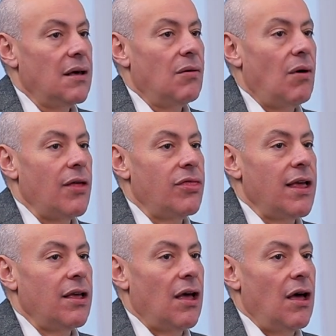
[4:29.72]
Well, I
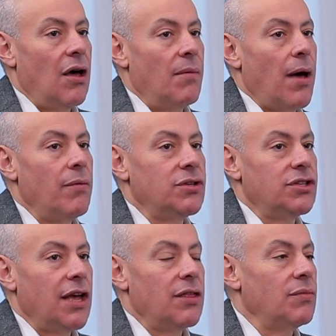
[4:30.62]
think I would
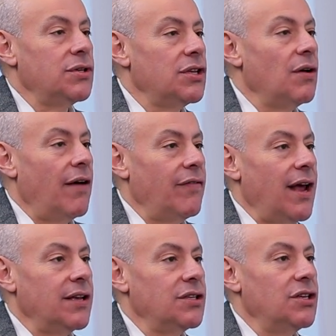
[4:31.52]
say that we still have an
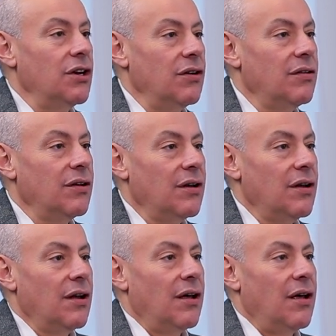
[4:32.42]
attitude.
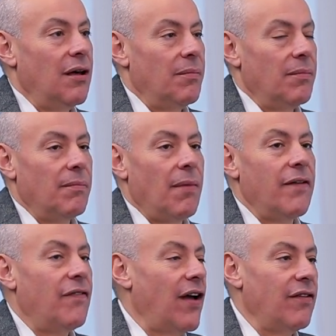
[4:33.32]
My
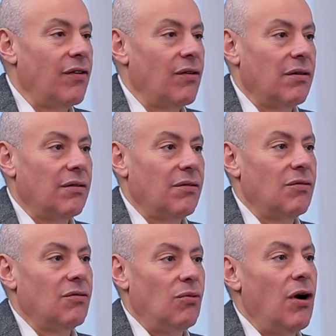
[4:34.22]
favourite
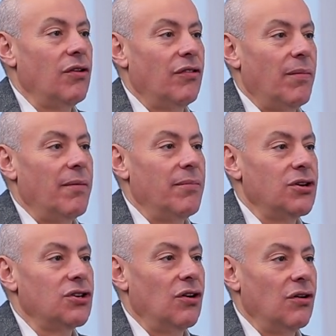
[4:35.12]
quote about
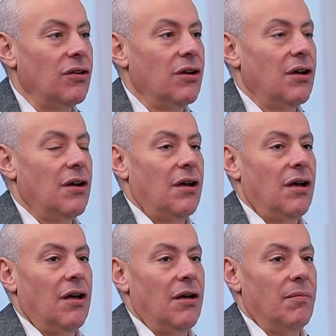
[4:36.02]
Mishcon,
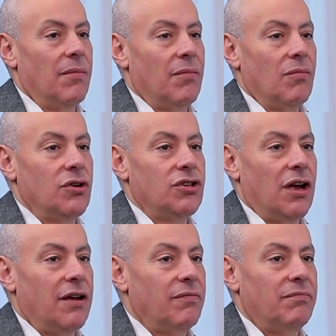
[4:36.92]
which
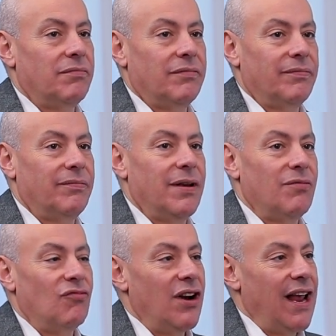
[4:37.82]
I've
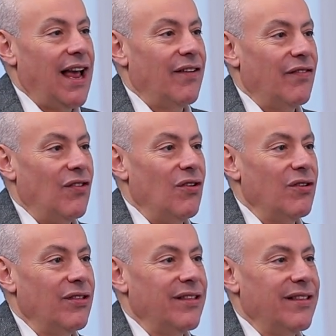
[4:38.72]
been reading out for
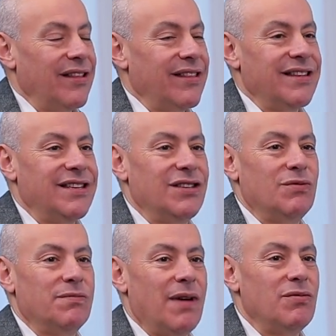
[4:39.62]
since it
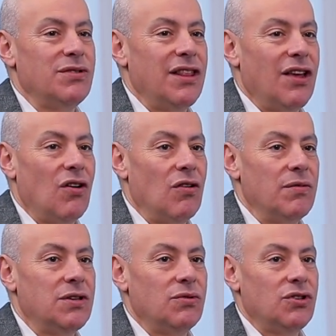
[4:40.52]
was made, was in The
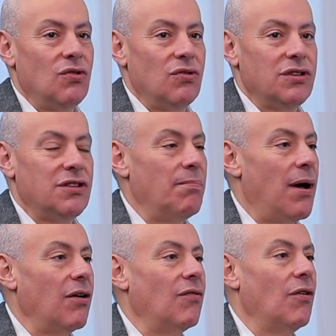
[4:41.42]
Economist, which called us the
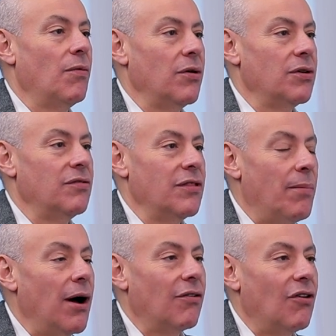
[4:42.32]
punk
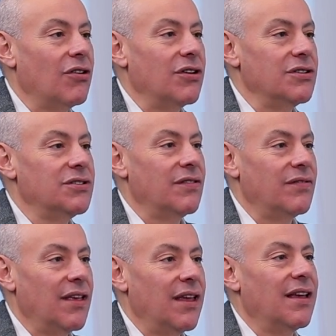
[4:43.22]
rockers of
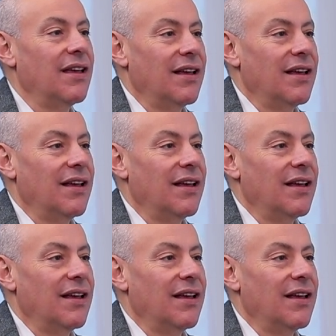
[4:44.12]
the